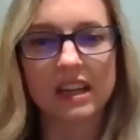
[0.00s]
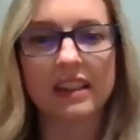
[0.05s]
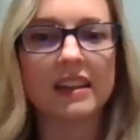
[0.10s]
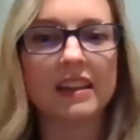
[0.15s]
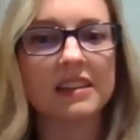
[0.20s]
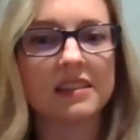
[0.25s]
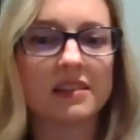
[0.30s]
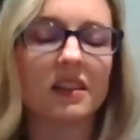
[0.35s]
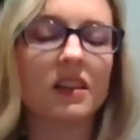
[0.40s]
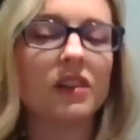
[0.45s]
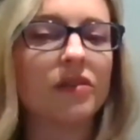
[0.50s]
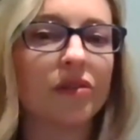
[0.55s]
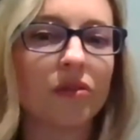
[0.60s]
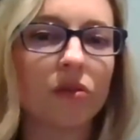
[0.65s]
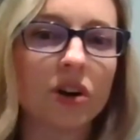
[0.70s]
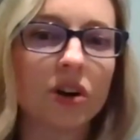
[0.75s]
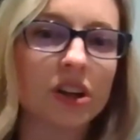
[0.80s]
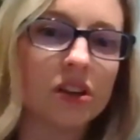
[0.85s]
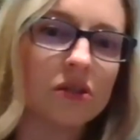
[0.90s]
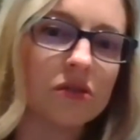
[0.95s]
listed
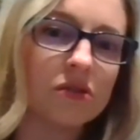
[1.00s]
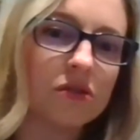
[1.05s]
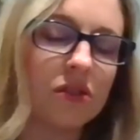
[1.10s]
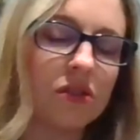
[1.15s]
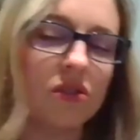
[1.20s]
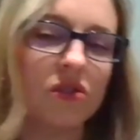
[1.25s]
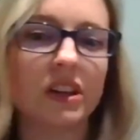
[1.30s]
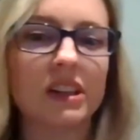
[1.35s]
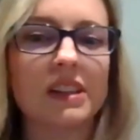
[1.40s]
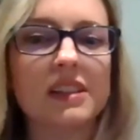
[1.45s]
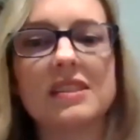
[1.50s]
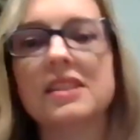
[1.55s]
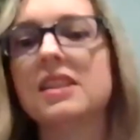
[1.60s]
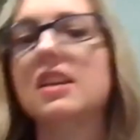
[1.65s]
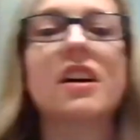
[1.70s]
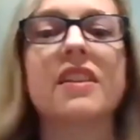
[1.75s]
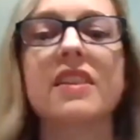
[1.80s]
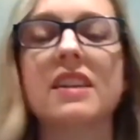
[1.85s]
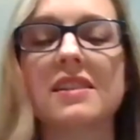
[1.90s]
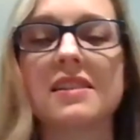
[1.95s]
for you, so you can see
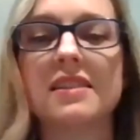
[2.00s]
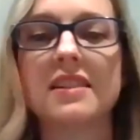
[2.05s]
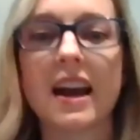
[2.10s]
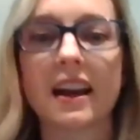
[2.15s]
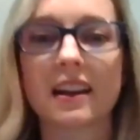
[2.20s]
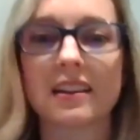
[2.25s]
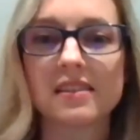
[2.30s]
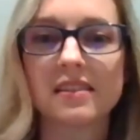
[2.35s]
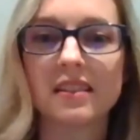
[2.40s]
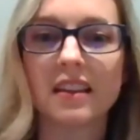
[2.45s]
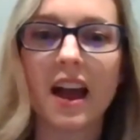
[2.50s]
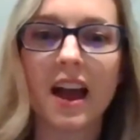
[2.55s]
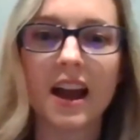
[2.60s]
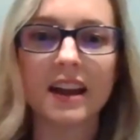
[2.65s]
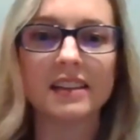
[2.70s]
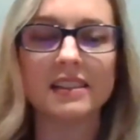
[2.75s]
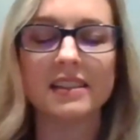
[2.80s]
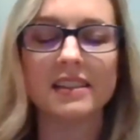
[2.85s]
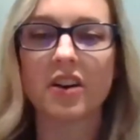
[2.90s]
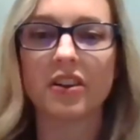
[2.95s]
on this next
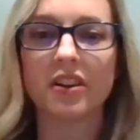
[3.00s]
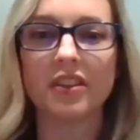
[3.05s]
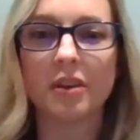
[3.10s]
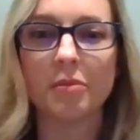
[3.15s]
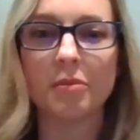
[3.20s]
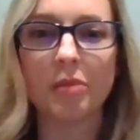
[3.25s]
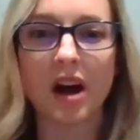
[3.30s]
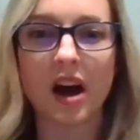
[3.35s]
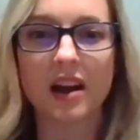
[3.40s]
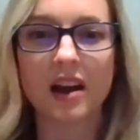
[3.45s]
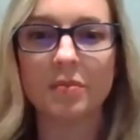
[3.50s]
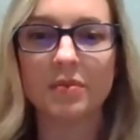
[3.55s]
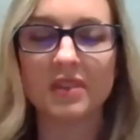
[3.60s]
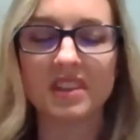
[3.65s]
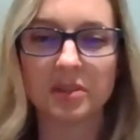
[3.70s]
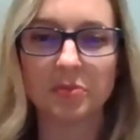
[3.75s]
slide down at the bottom the